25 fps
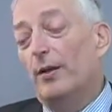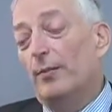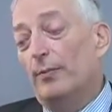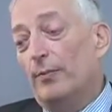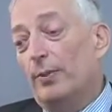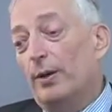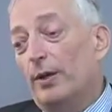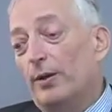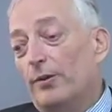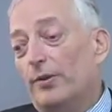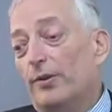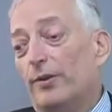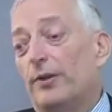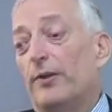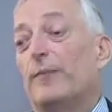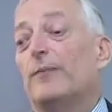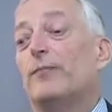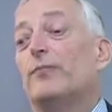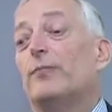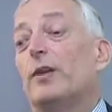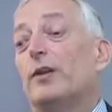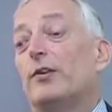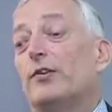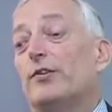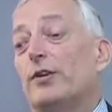both
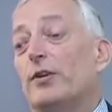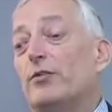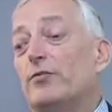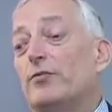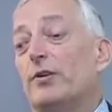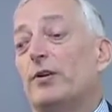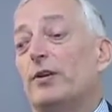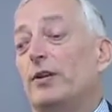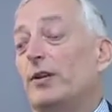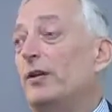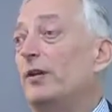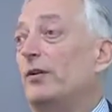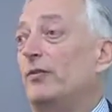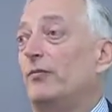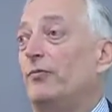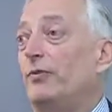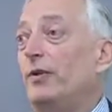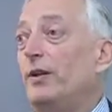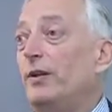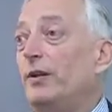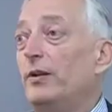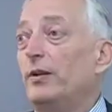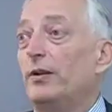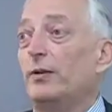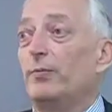socially
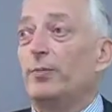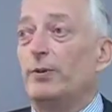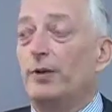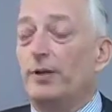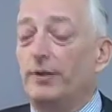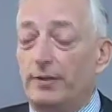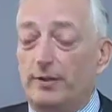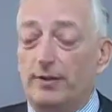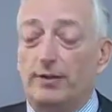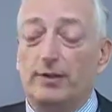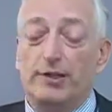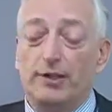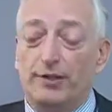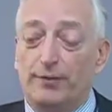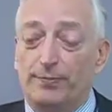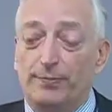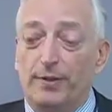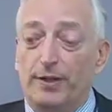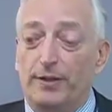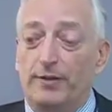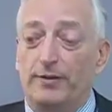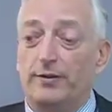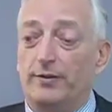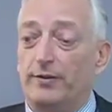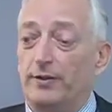convenient, politically
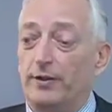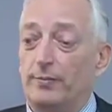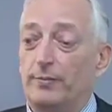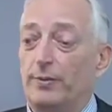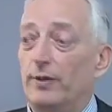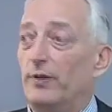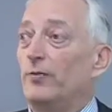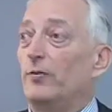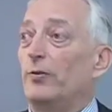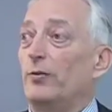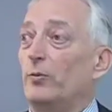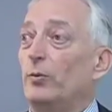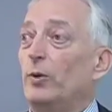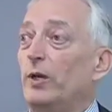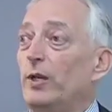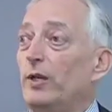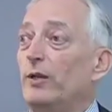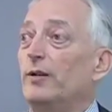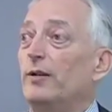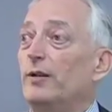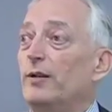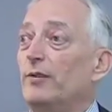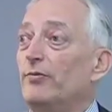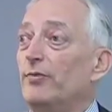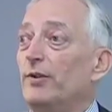expedient, and above all,
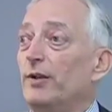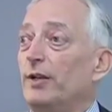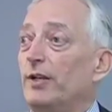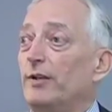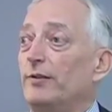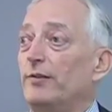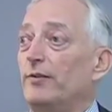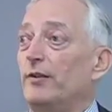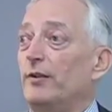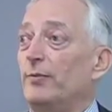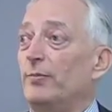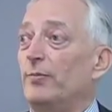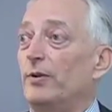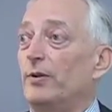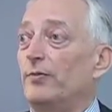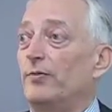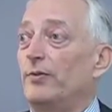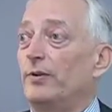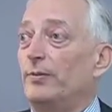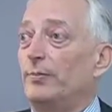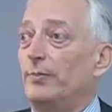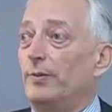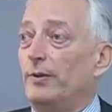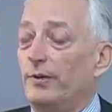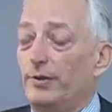wickedly financially profitable.